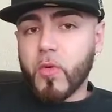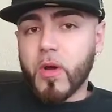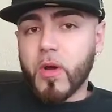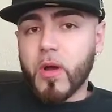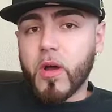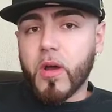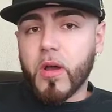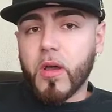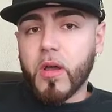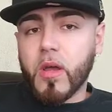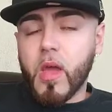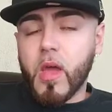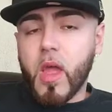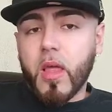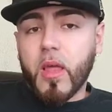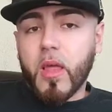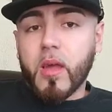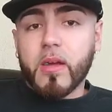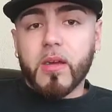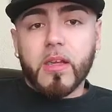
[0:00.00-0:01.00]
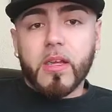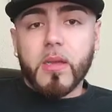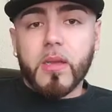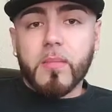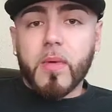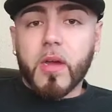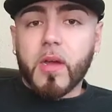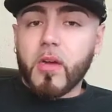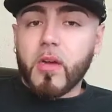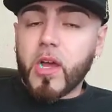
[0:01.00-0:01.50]
I'm gonna keep
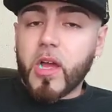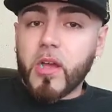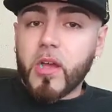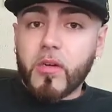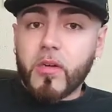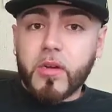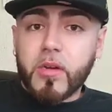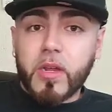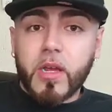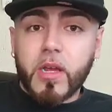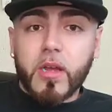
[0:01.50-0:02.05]
my eye on it.